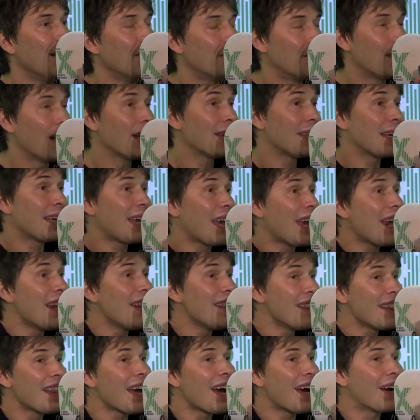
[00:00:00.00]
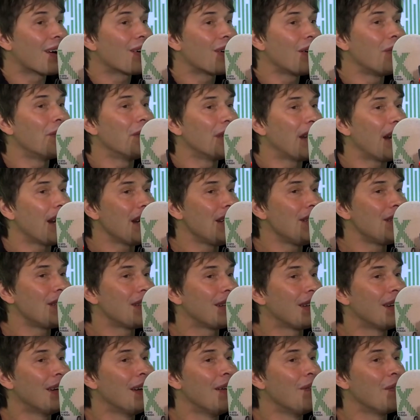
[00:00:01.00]
But I think in that
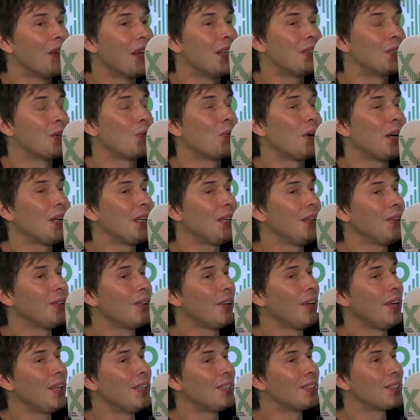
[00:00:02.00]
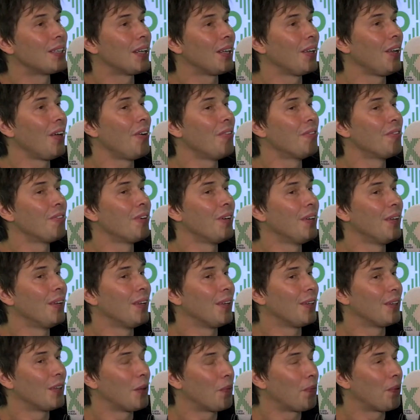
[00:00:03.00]
accommodation is the way you learn to love
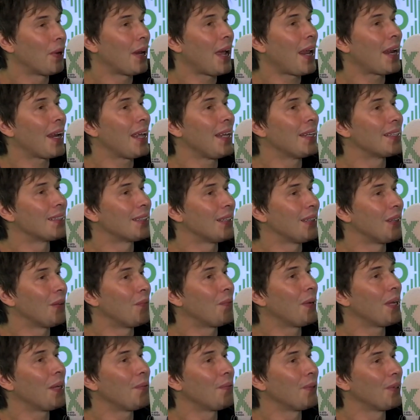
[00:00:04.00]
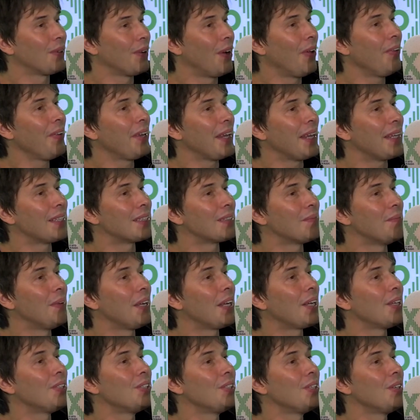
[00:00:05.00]
the planet and the people on it,
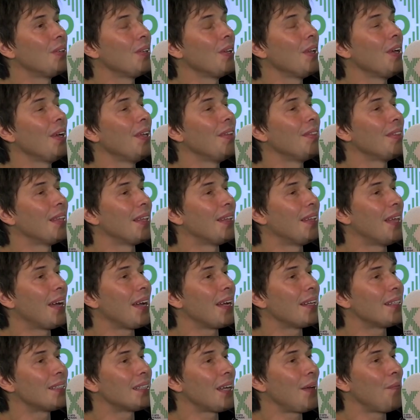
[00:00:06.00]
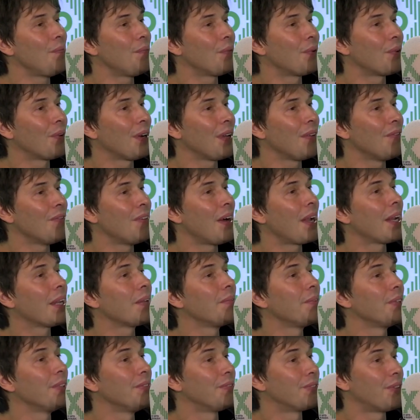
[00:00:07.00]
because you learn that they are temporary and
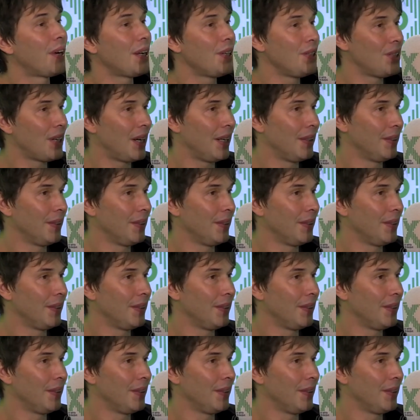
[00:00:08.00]
valuable and fragile.